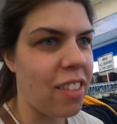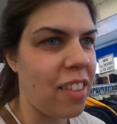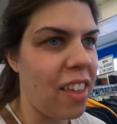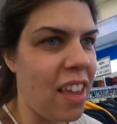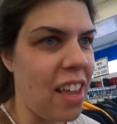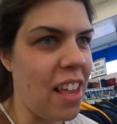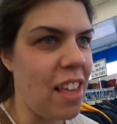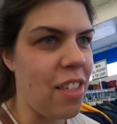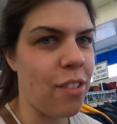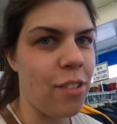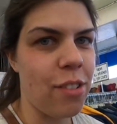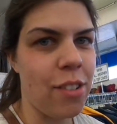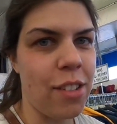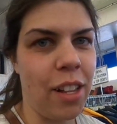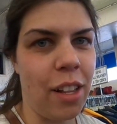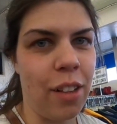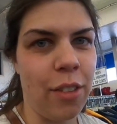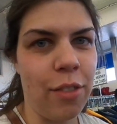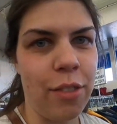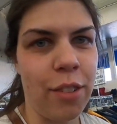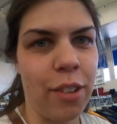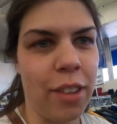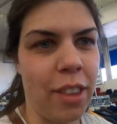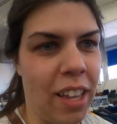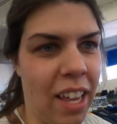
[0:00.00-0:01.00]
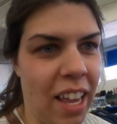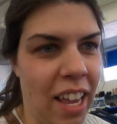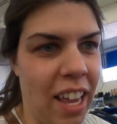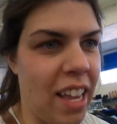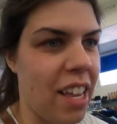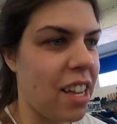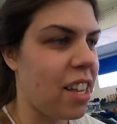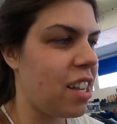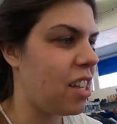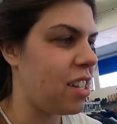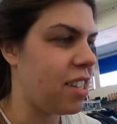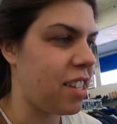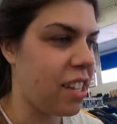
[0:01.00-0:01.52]
They either sell for
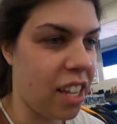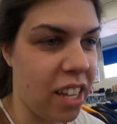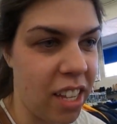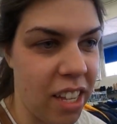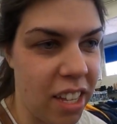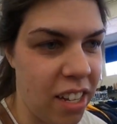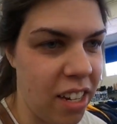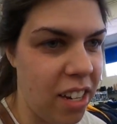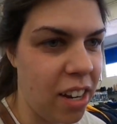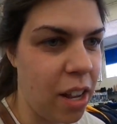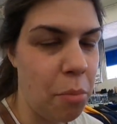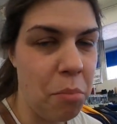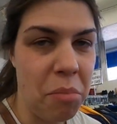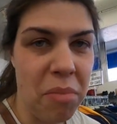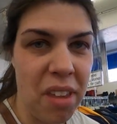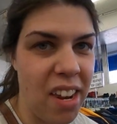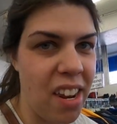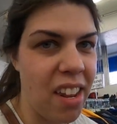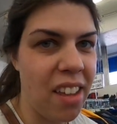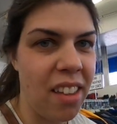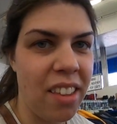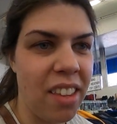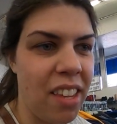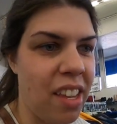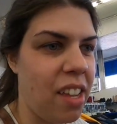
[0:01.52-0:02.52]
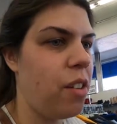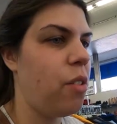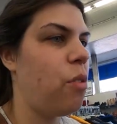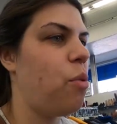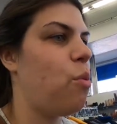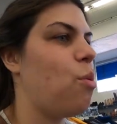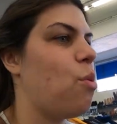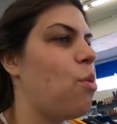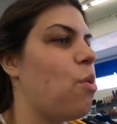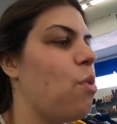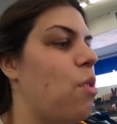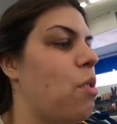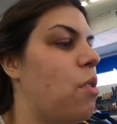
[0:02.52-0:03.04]
like a ton immediately
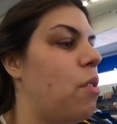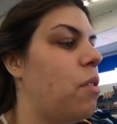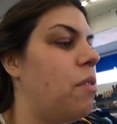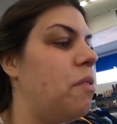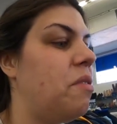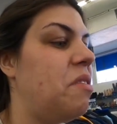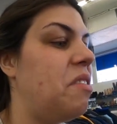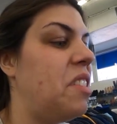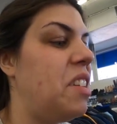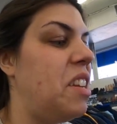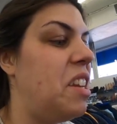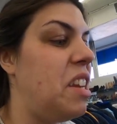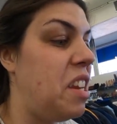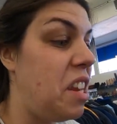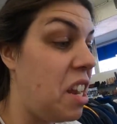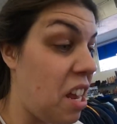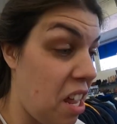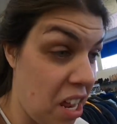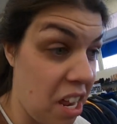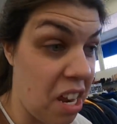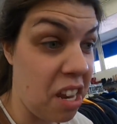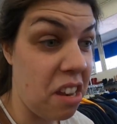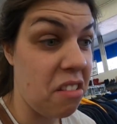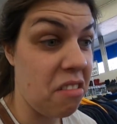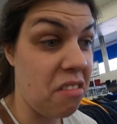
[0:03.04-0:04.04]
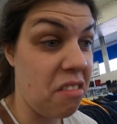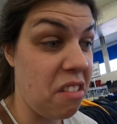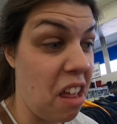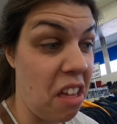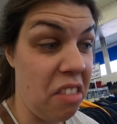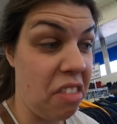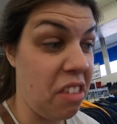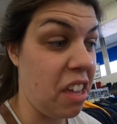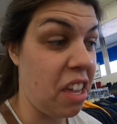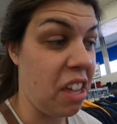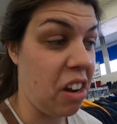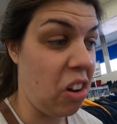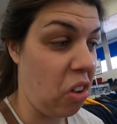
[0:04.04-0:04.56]
or none,
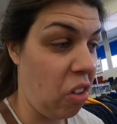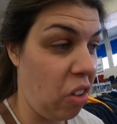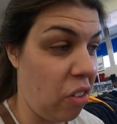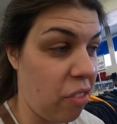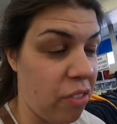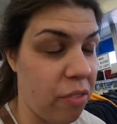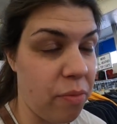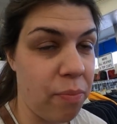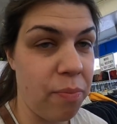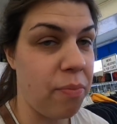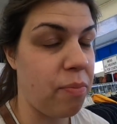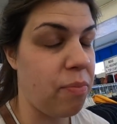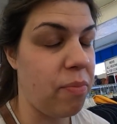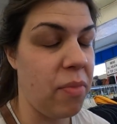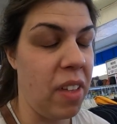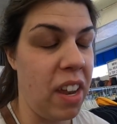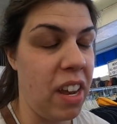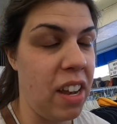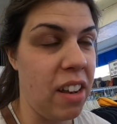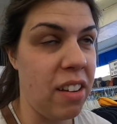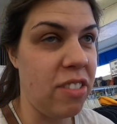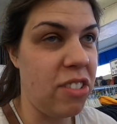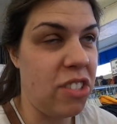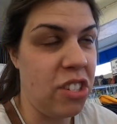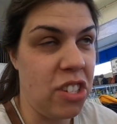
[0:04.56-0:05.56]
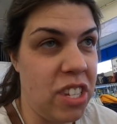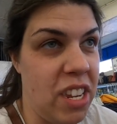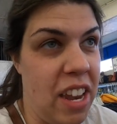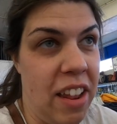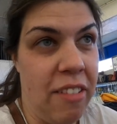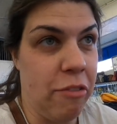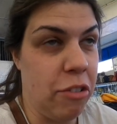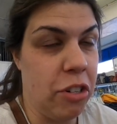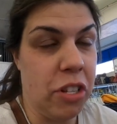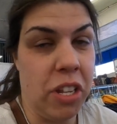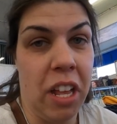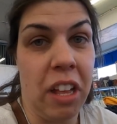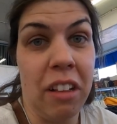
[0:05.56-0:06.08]
nothing at all and just
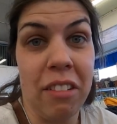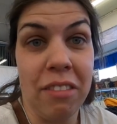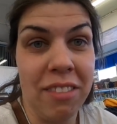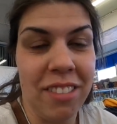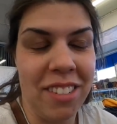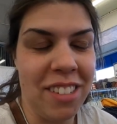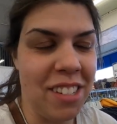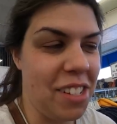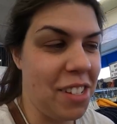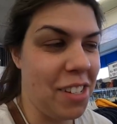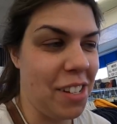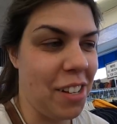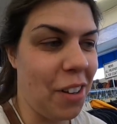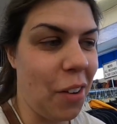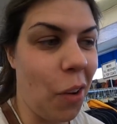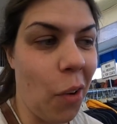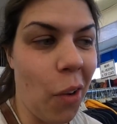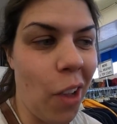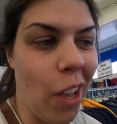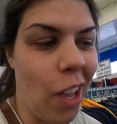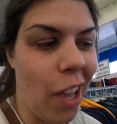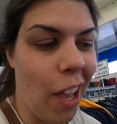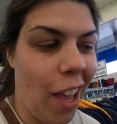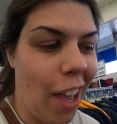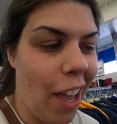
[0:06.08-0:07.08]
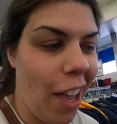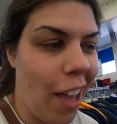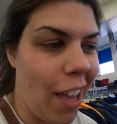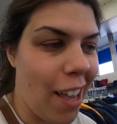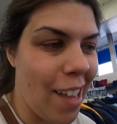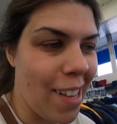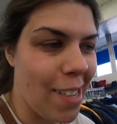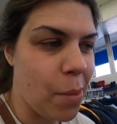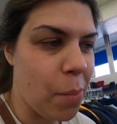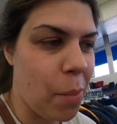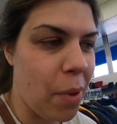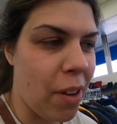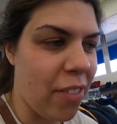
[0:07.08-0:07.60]
never sell. So
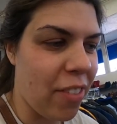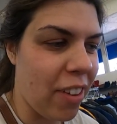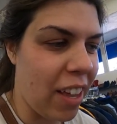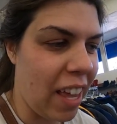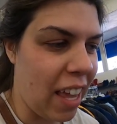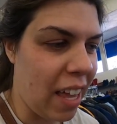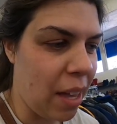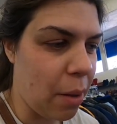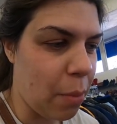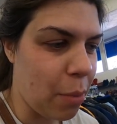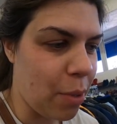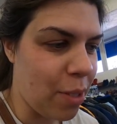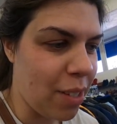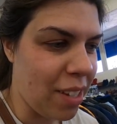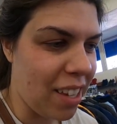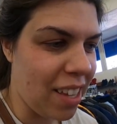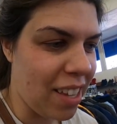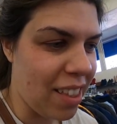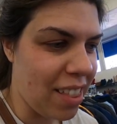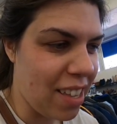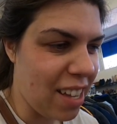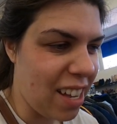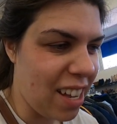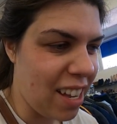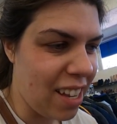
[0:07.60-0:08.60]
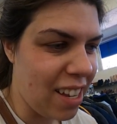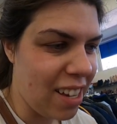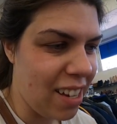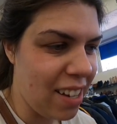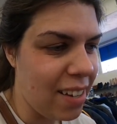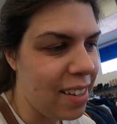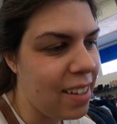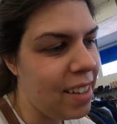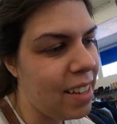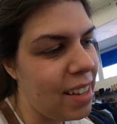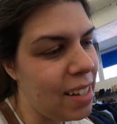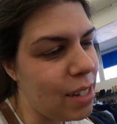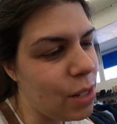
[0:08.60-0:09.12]
it's a bit of a gamble to get that.
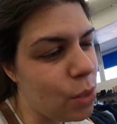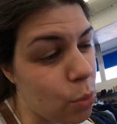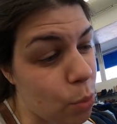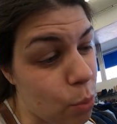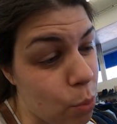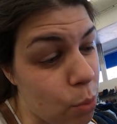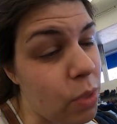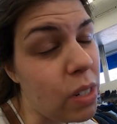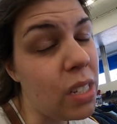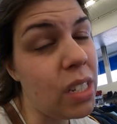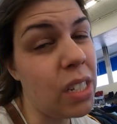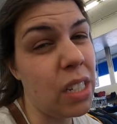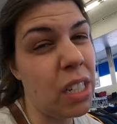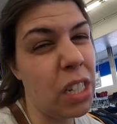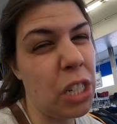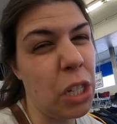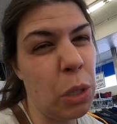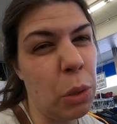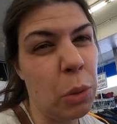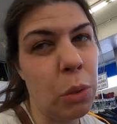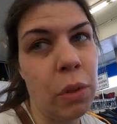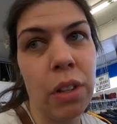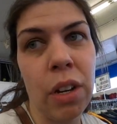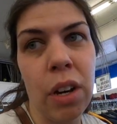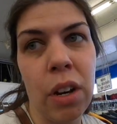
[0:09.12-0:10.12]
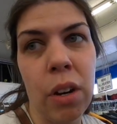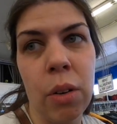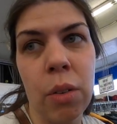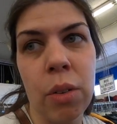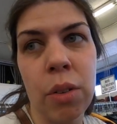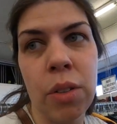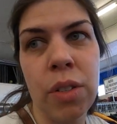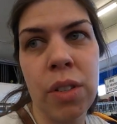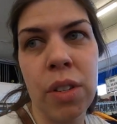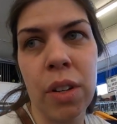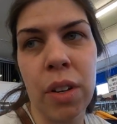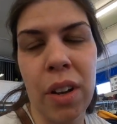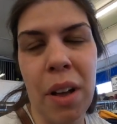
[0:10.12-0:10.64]
It's really cute though,
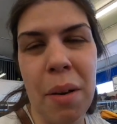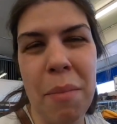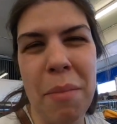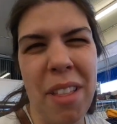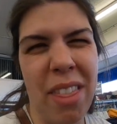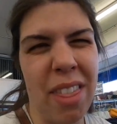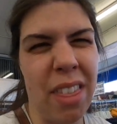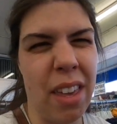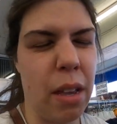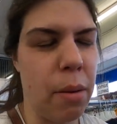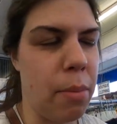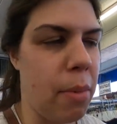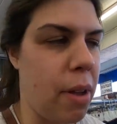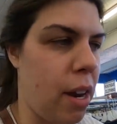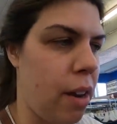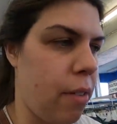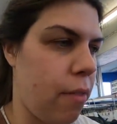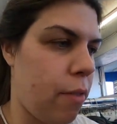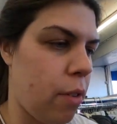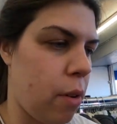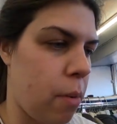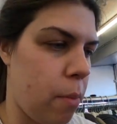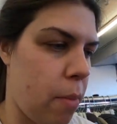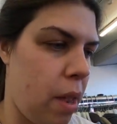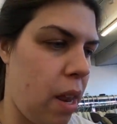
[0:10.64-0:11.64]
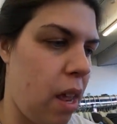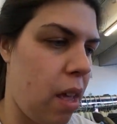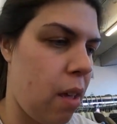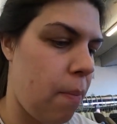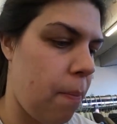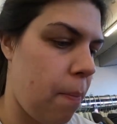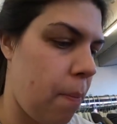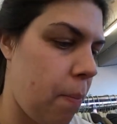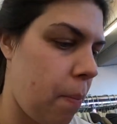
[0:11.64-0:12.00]
so I'm gonna think about it for a minute.